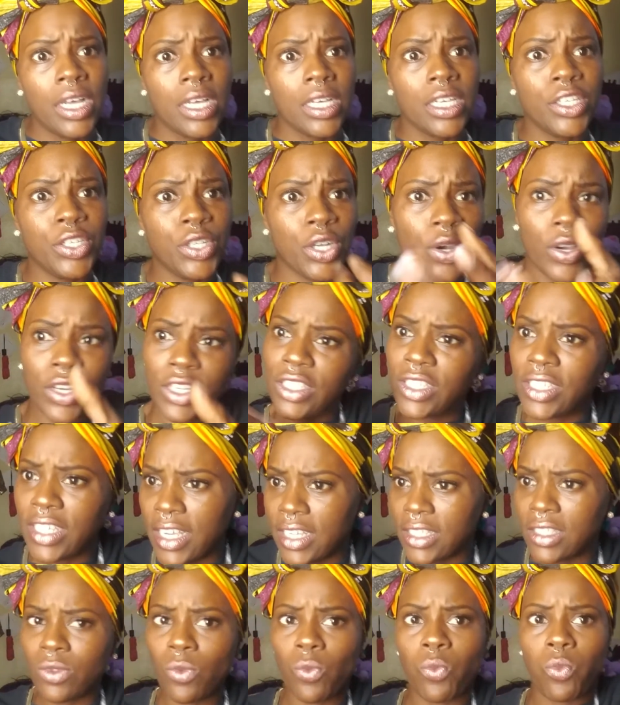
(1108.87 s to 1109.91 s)
You know, it's
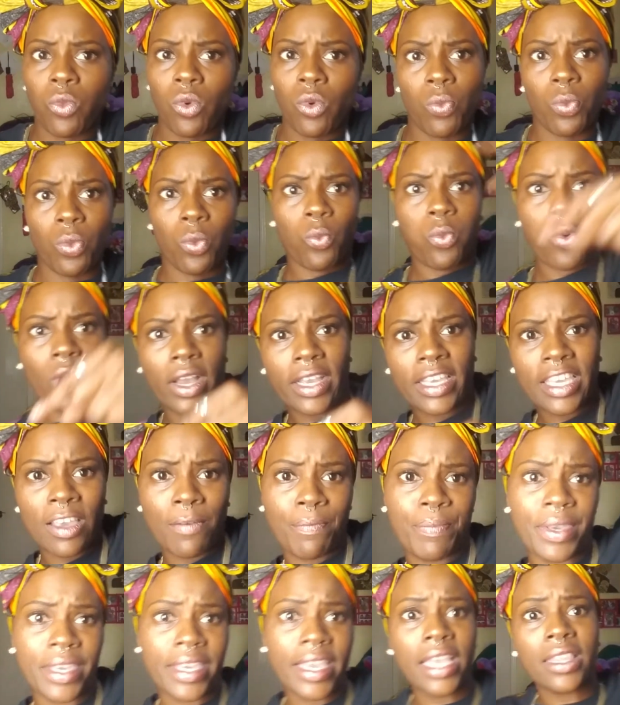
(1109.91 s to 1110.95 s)
just one can
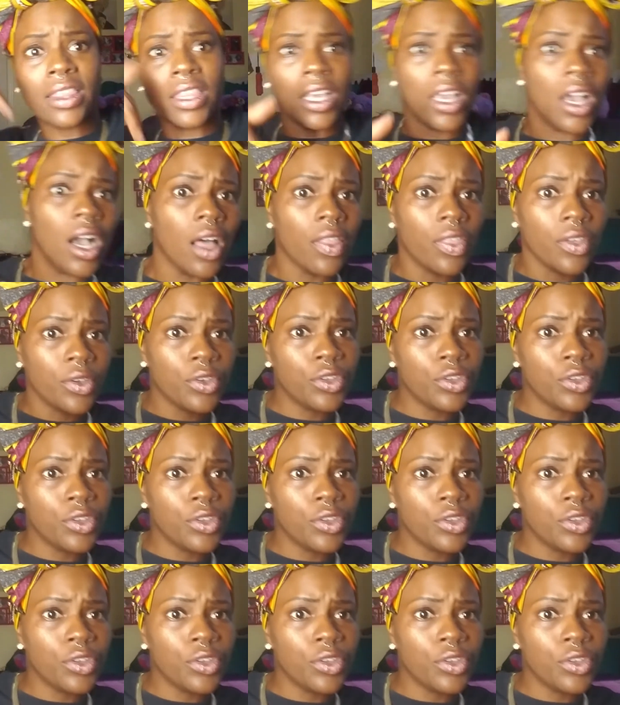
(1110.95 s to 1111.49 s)
beget the other.